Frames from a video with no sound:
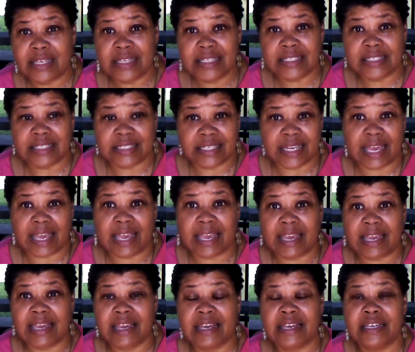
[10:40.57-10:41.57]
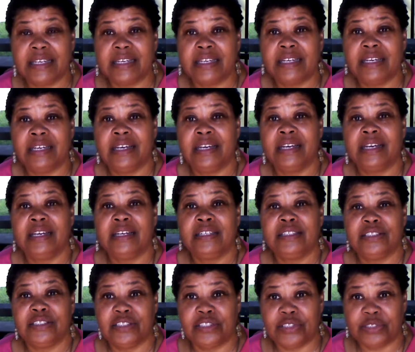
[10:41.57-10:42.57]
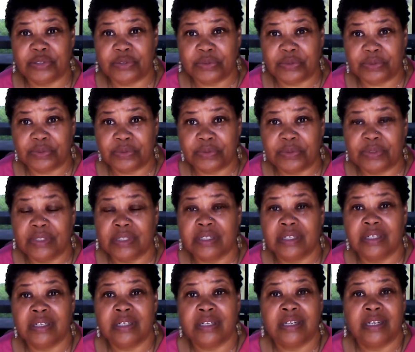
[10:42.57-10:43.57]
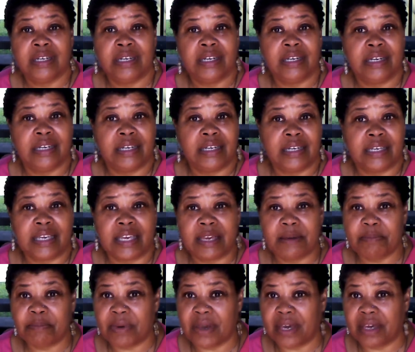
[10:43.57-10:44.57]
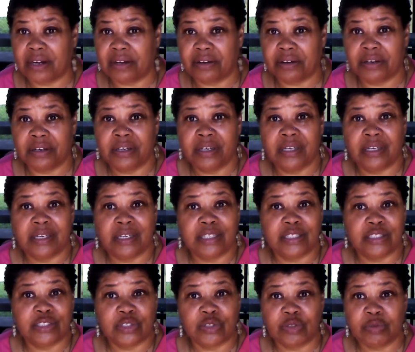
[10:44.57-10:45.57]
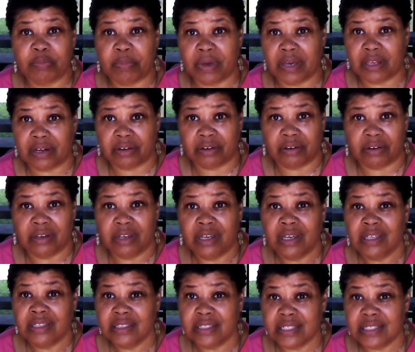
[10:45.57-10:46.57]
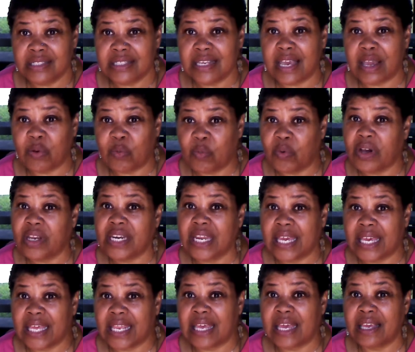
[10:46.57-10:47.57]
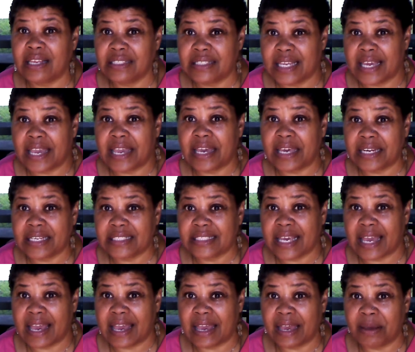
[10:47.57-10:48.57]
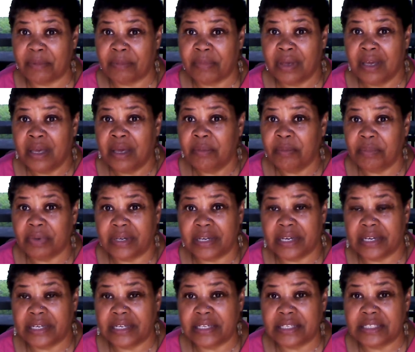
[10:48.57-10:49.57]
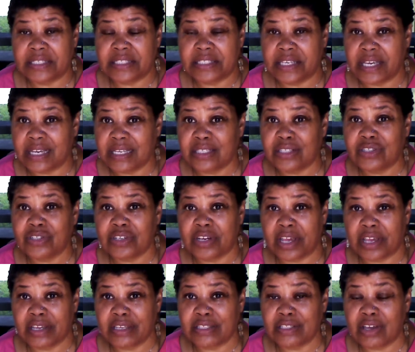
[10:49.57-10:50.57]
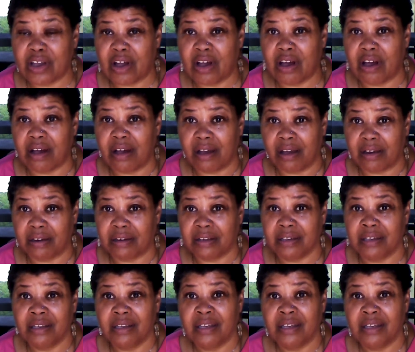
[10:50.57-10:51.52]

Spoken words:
is a day to get better and do better. Just take one day at a time, because yesterday is gone,